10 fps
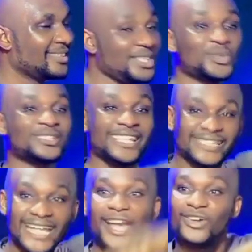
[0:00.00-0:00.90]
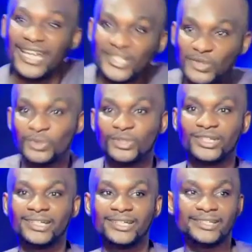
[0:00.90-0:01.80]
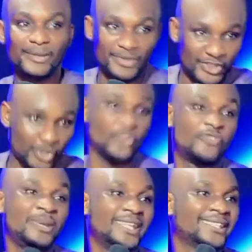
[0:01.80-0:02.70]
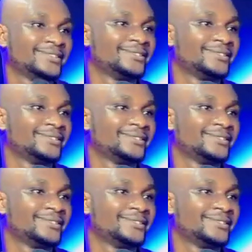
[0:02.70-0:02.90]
It was later I understood the mystery of pain.